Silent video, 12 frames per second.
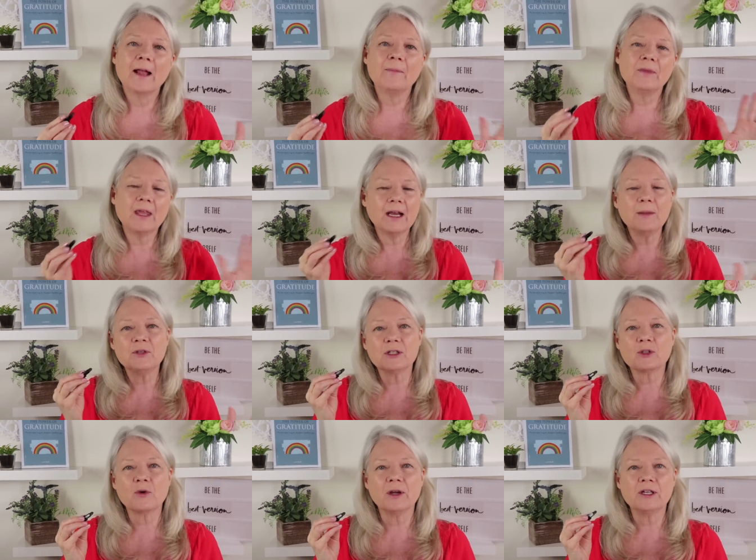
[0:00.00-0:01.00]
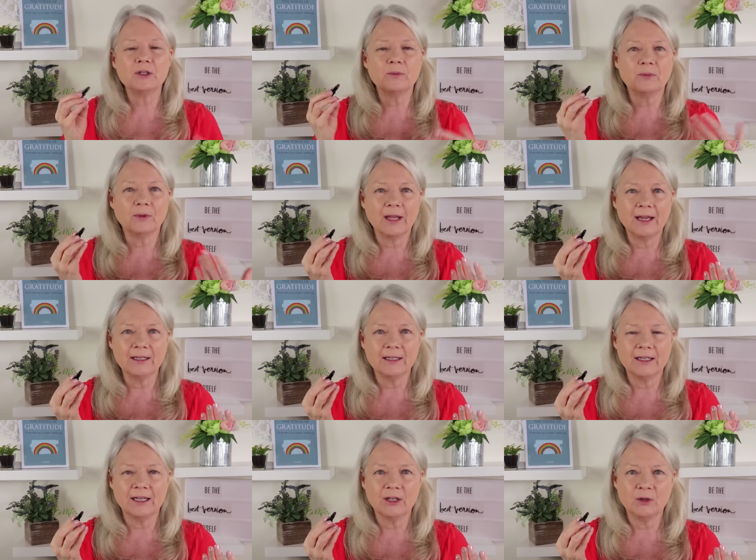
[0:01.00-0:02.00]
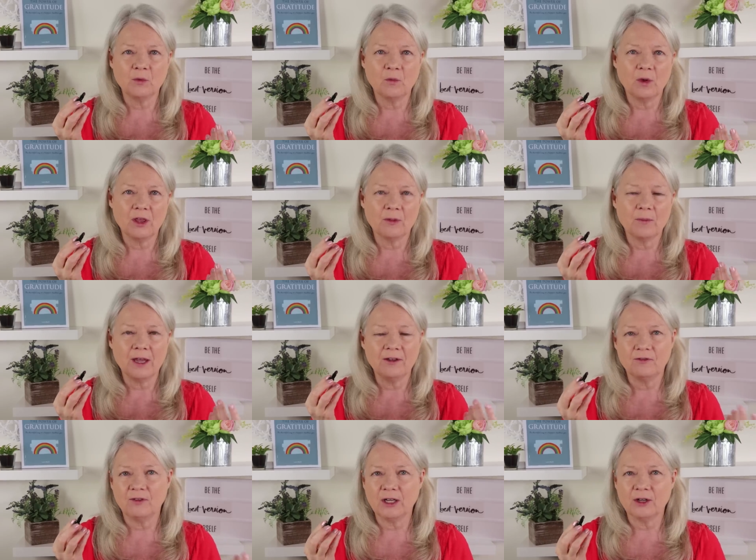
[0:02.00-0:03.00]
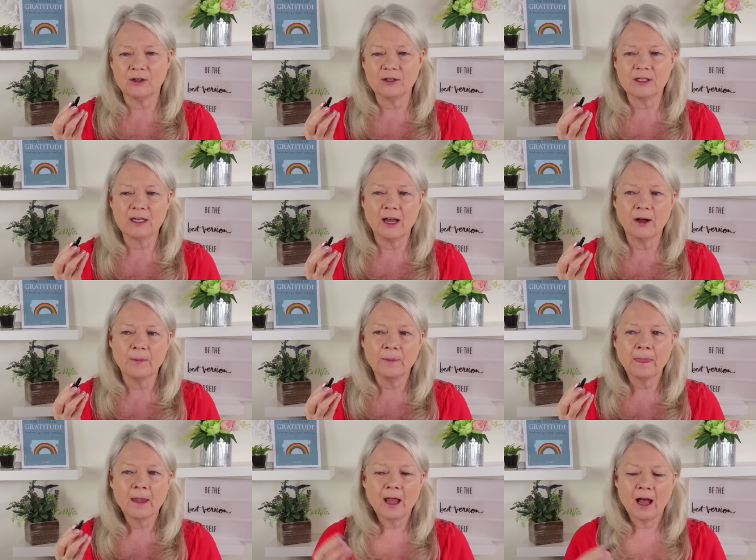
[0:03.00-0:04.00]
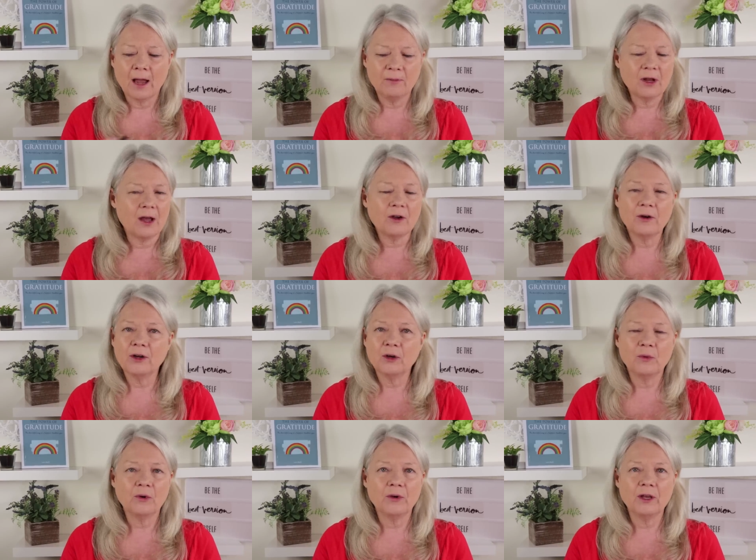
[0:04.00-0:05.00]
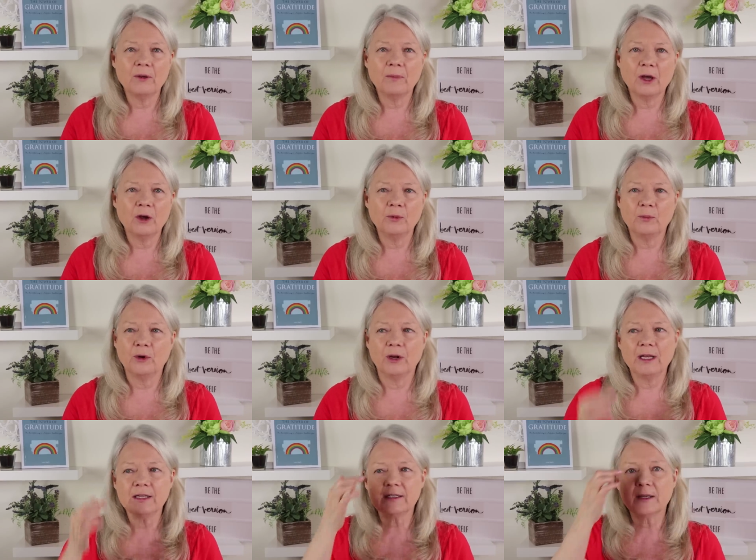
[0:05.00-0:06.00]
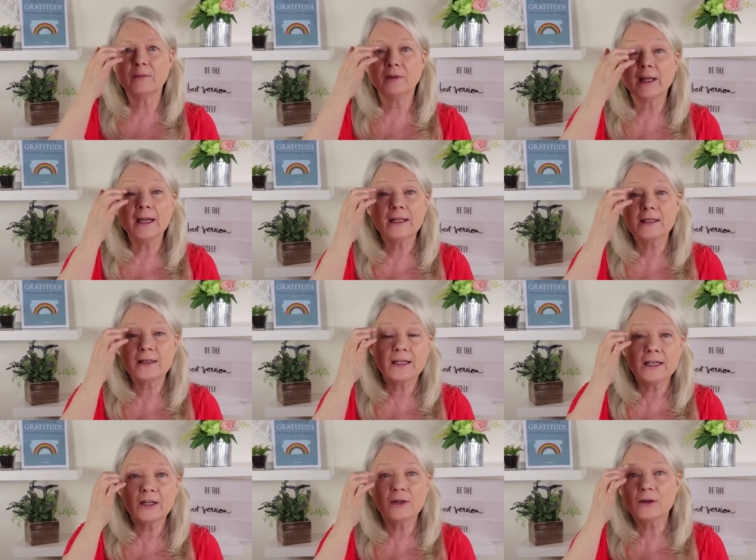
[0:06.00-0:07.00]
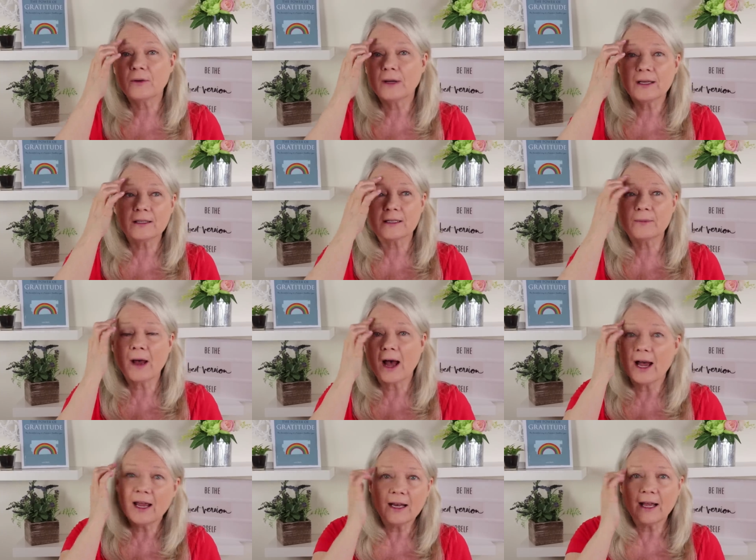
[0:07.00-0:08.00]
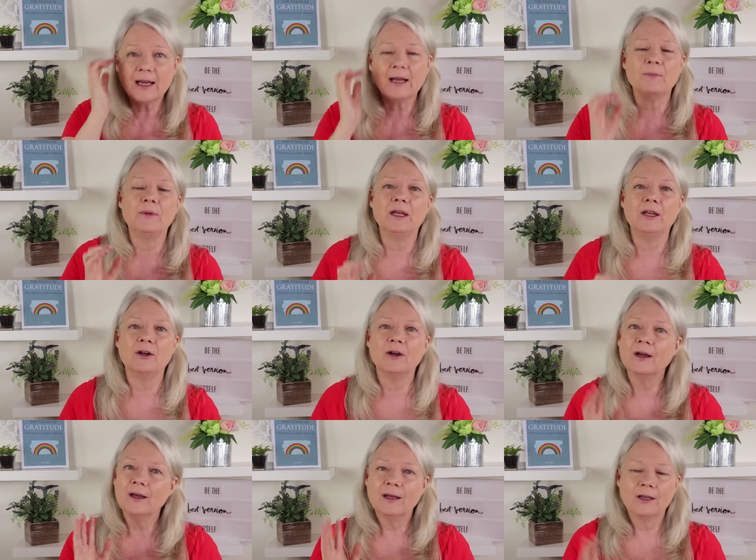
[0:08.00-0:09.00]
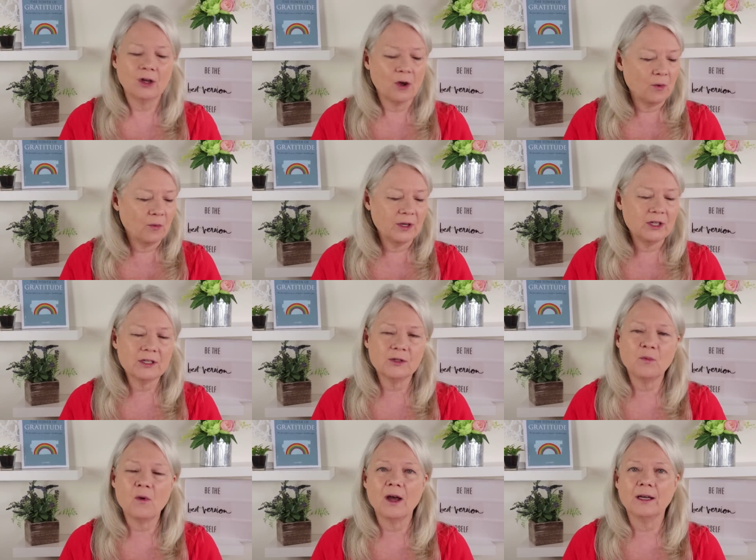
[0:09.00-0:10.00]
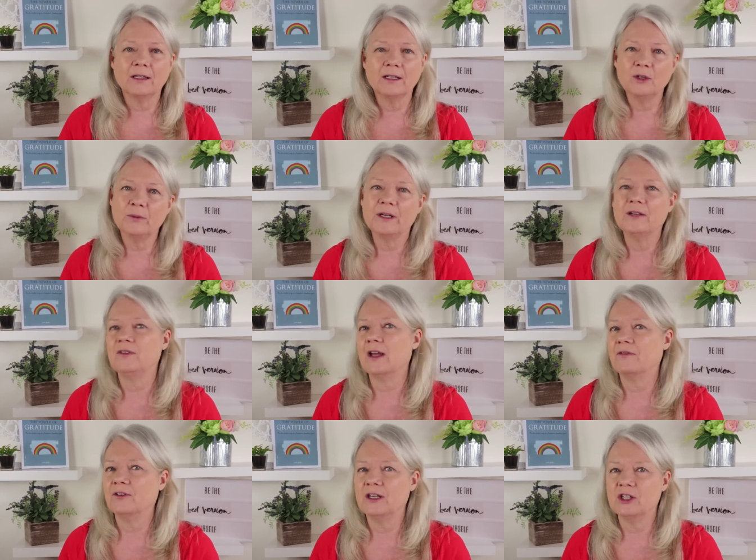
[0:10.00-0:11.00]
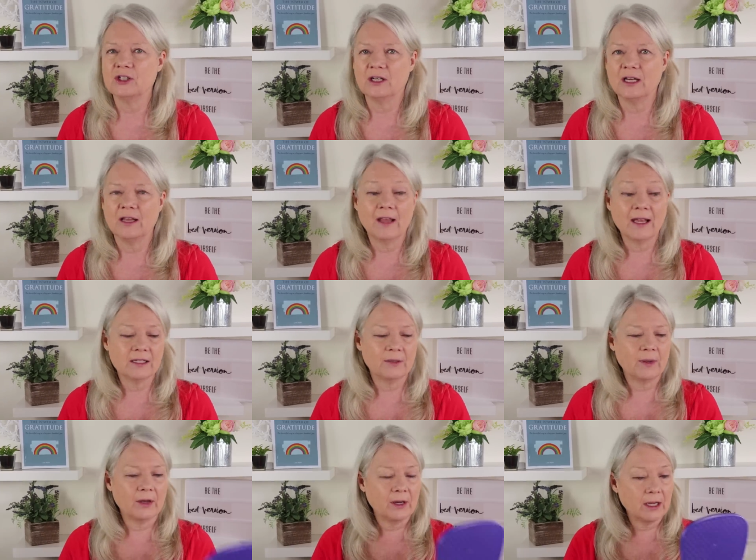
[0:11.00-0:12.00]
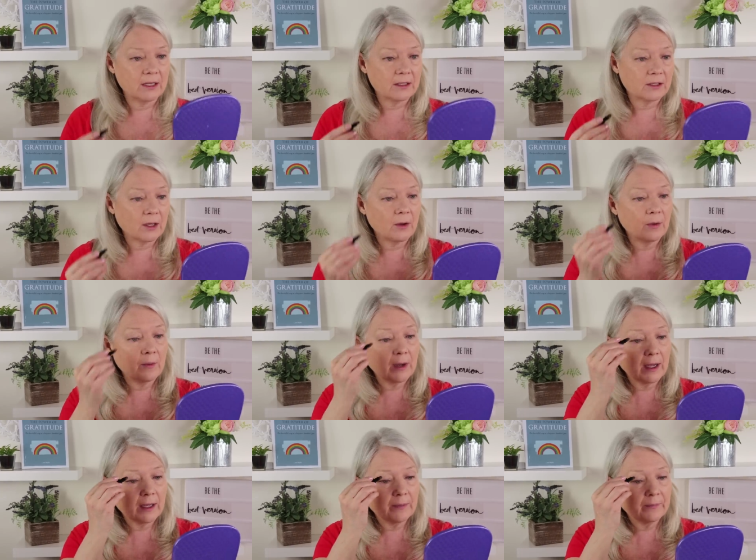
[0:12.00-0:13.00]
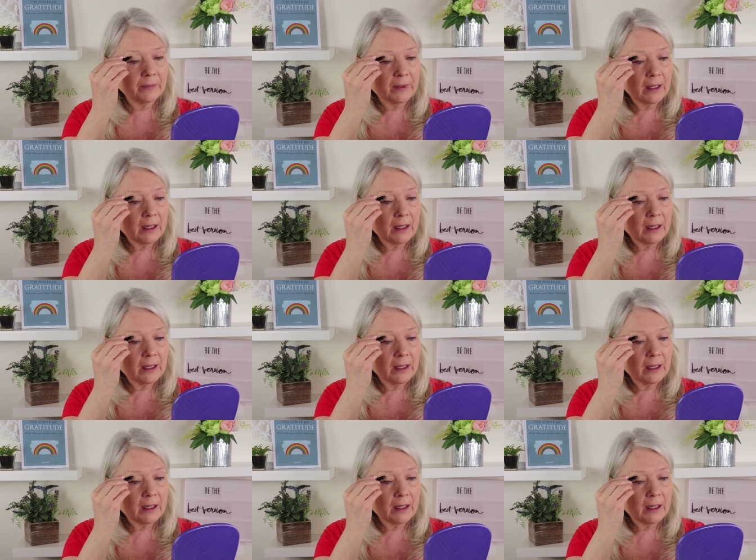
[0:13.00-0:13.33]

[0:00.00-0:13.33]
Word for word: and then I'm just going to blend it in with my fingers. Now, I'm not going to worry about putting some light here and some highlight up here. No, we just want a little bit of definition and that's about it. So uh,